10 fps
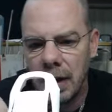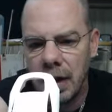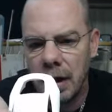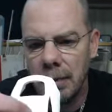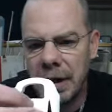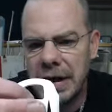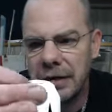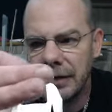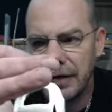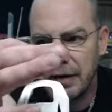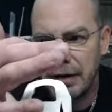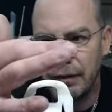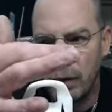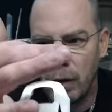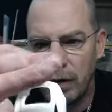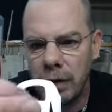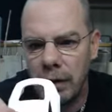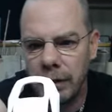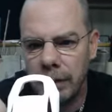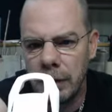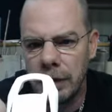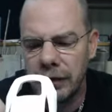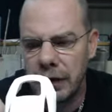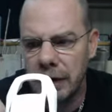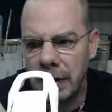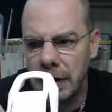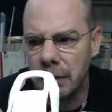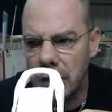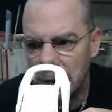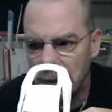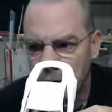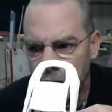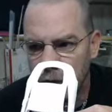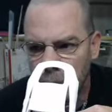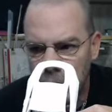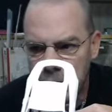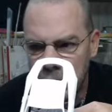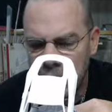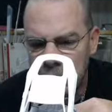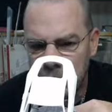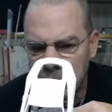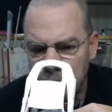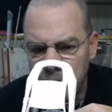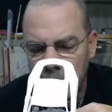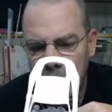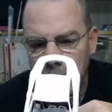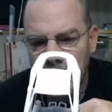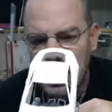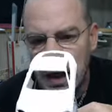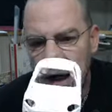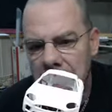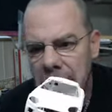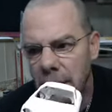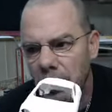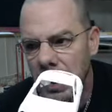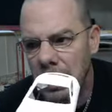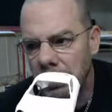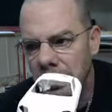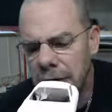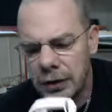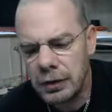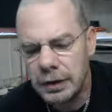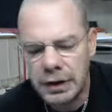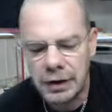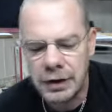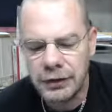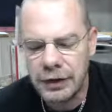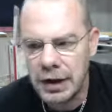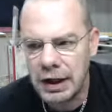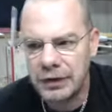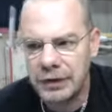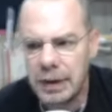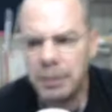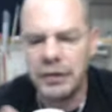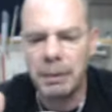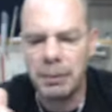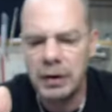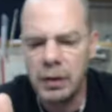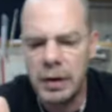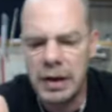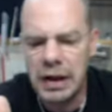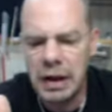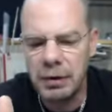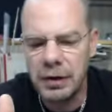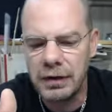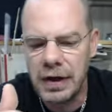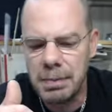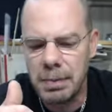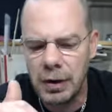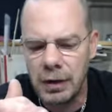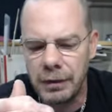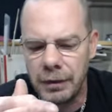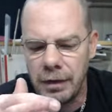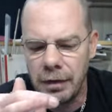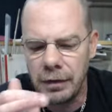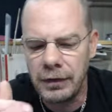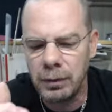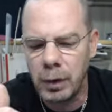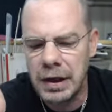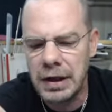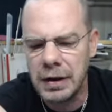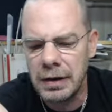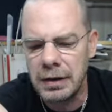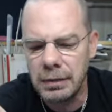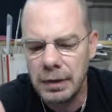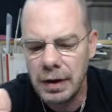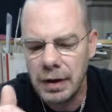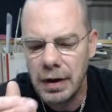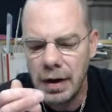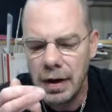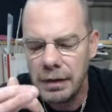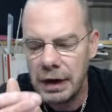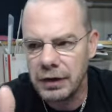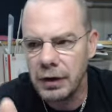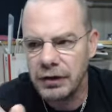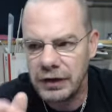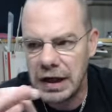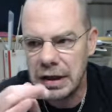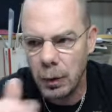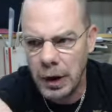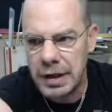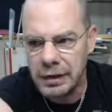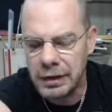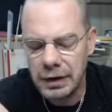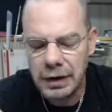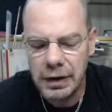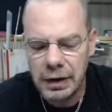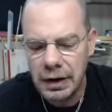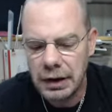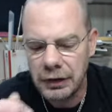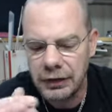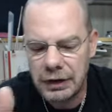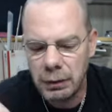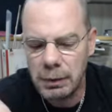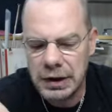uh, base for through the center here where I'm going to do the white graphic. And what I will do is the next step is I'm going to go in and I'm going to tape off this white area that's going to stay white because that's where